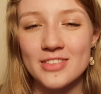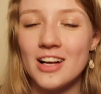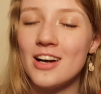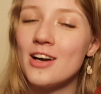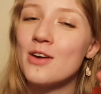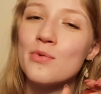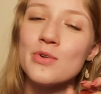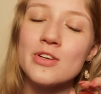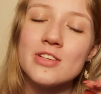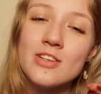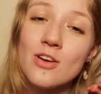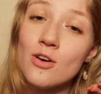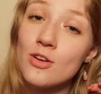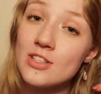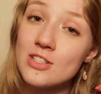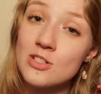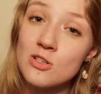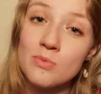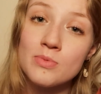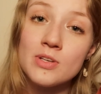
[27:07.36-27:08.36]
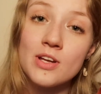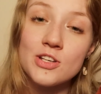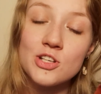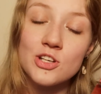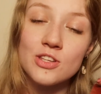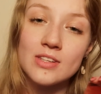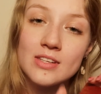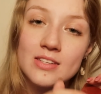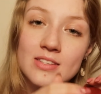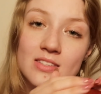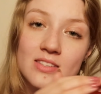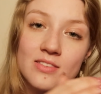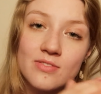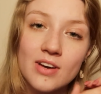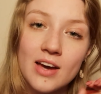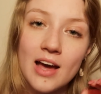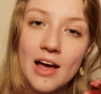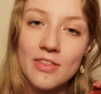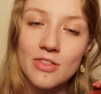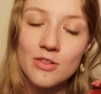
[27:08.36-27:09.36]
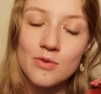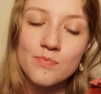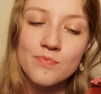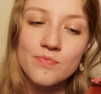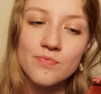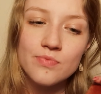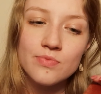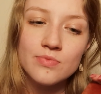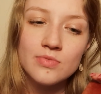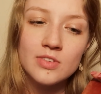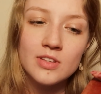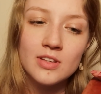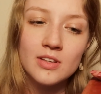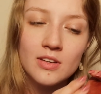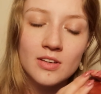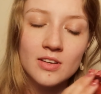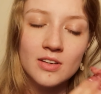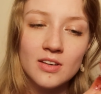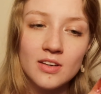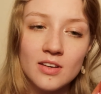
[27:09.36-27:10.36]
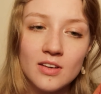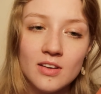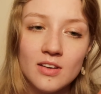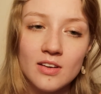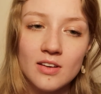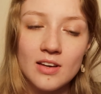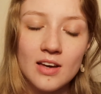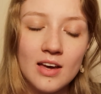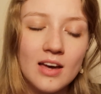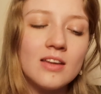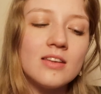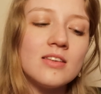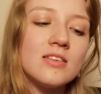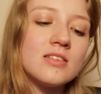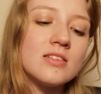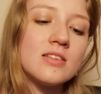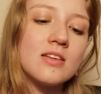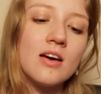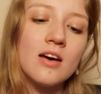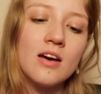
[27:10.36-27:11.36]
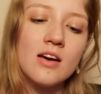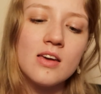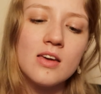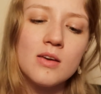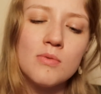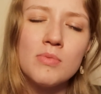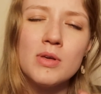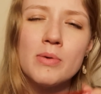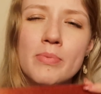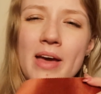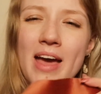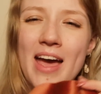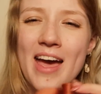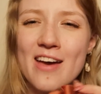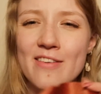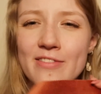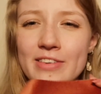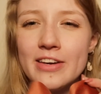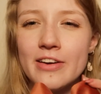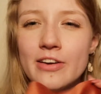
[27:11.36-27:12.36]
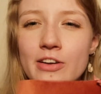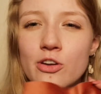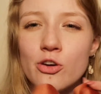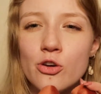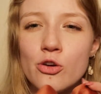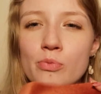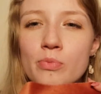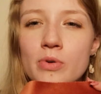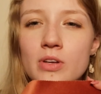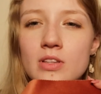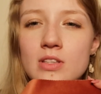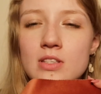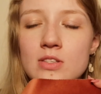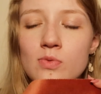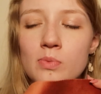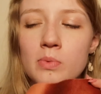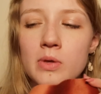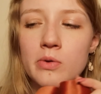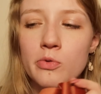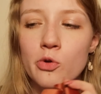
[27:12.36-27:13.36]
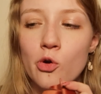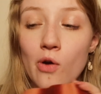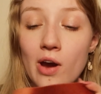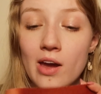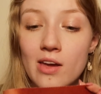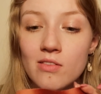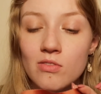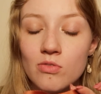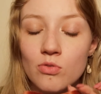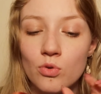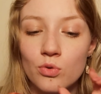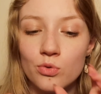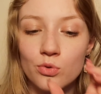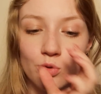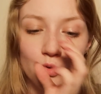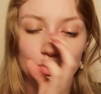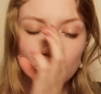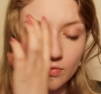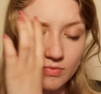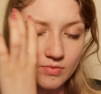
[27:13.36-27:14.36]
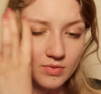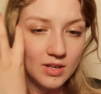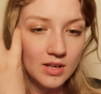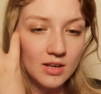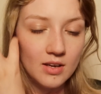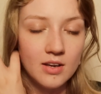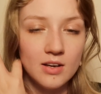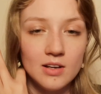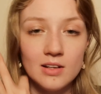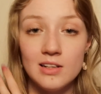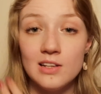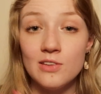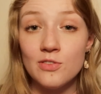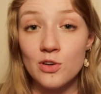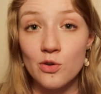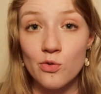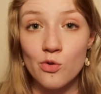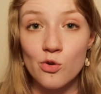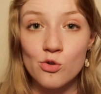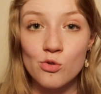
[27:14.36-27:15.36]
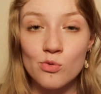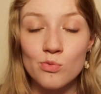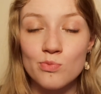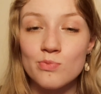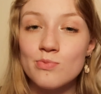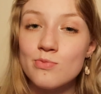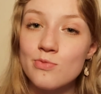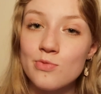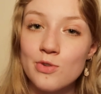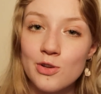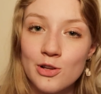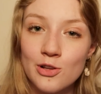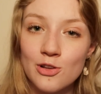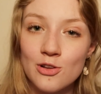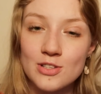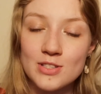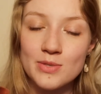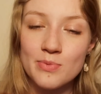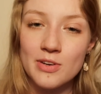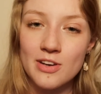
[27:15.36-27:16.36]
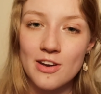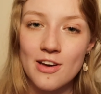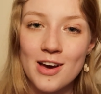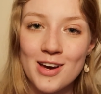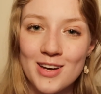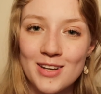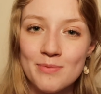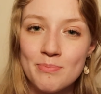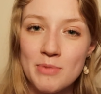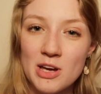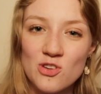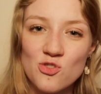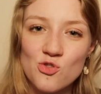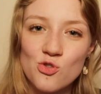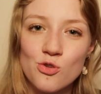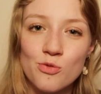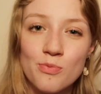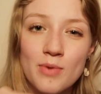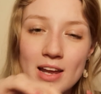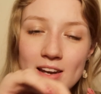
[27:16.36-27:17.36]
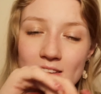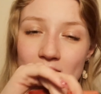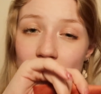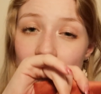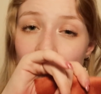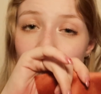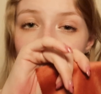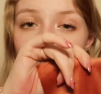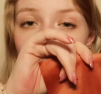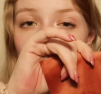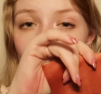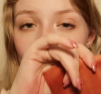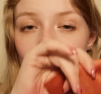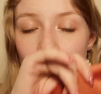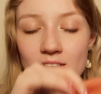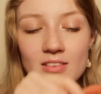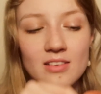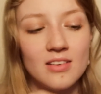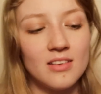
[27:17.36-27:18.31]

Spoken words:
I would not stop touching these if I had them. And I can be a bit heavy, I know, but this would be great for living room, close them at night, bedroom, anything like that.